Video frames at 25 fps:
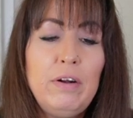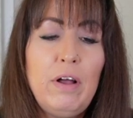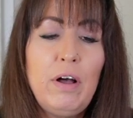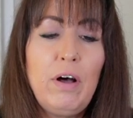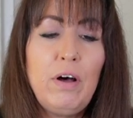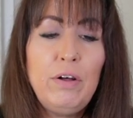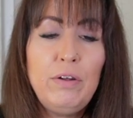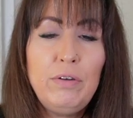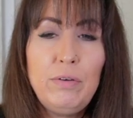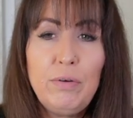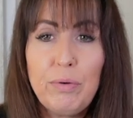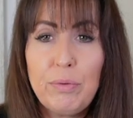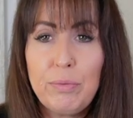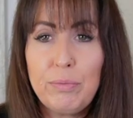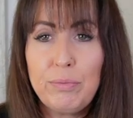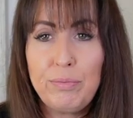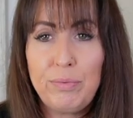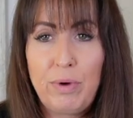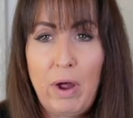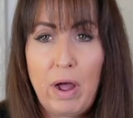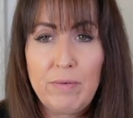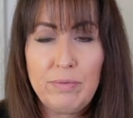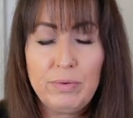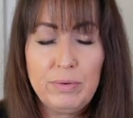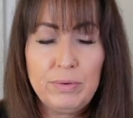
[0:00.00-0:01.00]
on
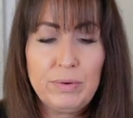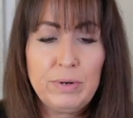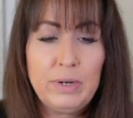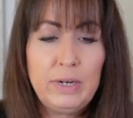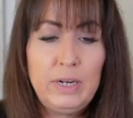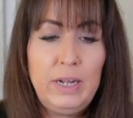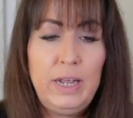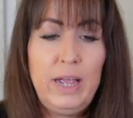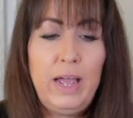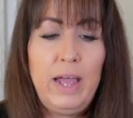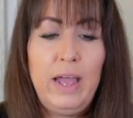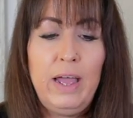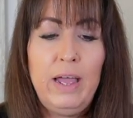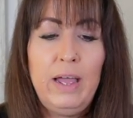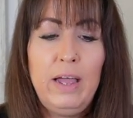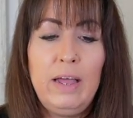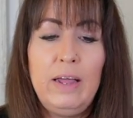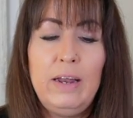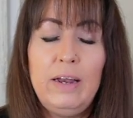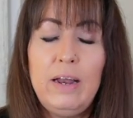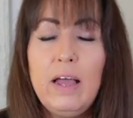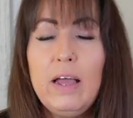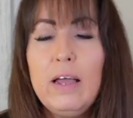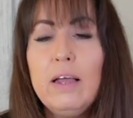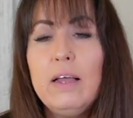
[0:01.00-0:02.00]
Ravelry,
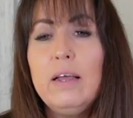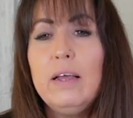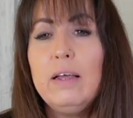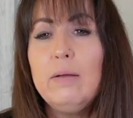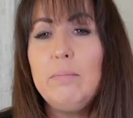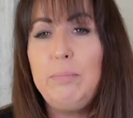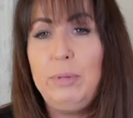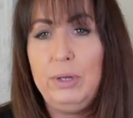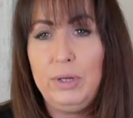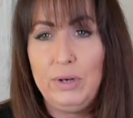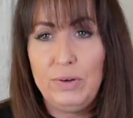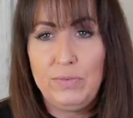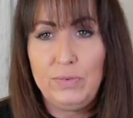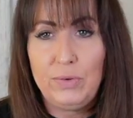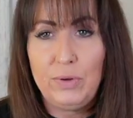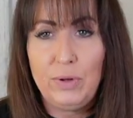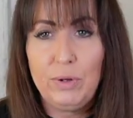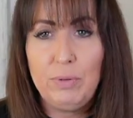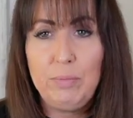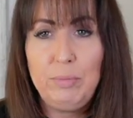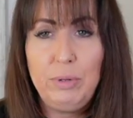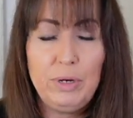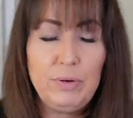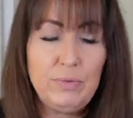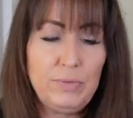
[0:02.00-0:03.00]
and
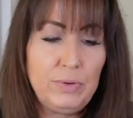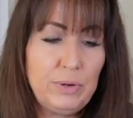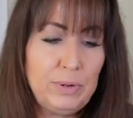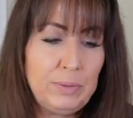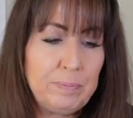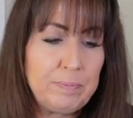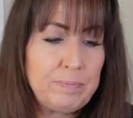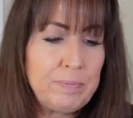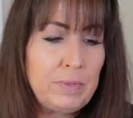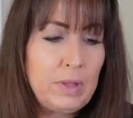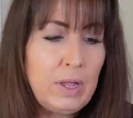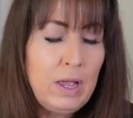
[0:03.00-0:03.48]
beautiful, beautiful.